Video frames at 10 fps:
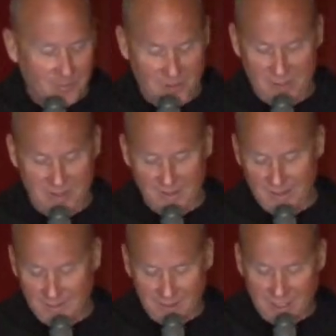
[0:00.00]
she,
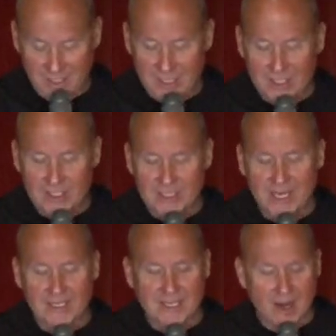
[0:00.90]
he just
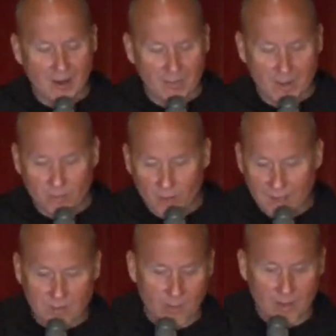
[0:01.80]
takes care of them,
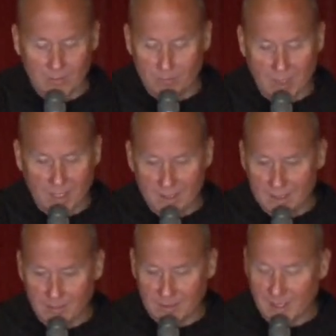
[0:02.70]
drives around a block a
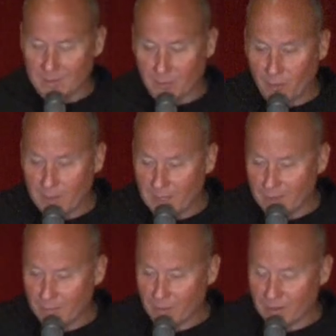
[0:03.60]
couple of times. It's funny, my
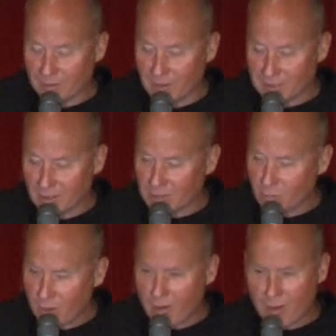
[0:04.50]
little brother calls, he goes,
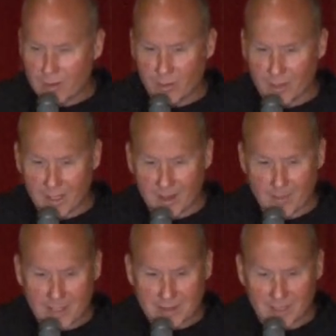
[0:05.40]
Where are you? Like, I'm
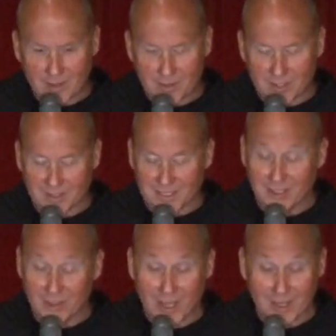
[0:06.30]
outside the hotel. I said,
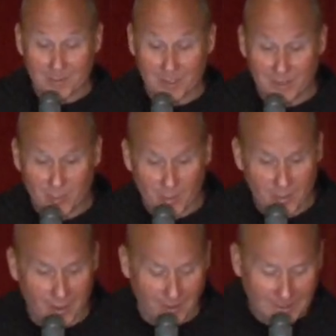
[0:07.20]
You're not gonna believe where
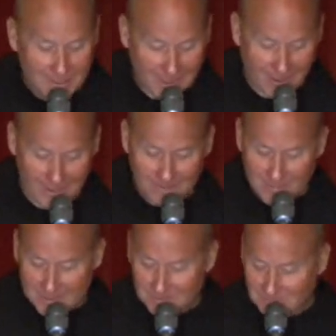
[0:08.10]
we are, right?
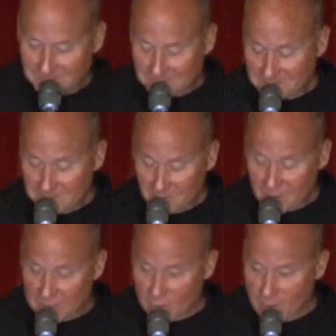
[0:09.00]

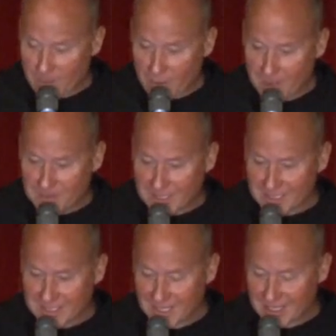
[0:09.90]
so we pull up to
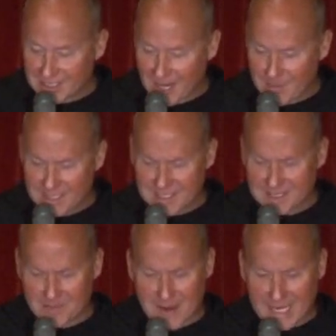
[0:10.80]
this, in this, I mean, it's
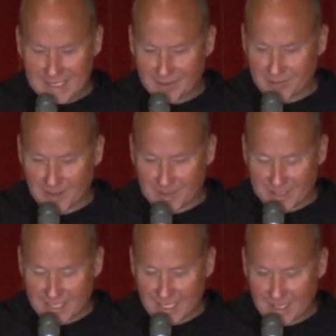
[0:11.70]
this massive
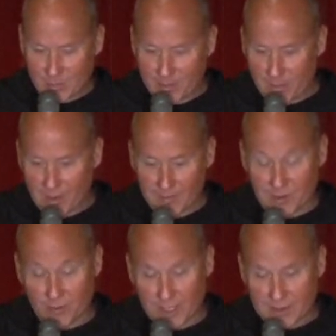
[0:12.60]
limousine, and we pull up to
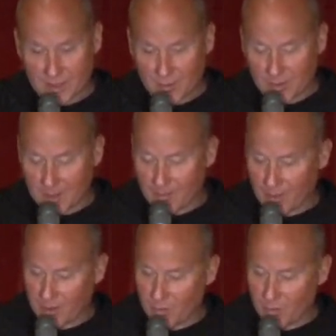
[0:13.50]
the restaurant where my brother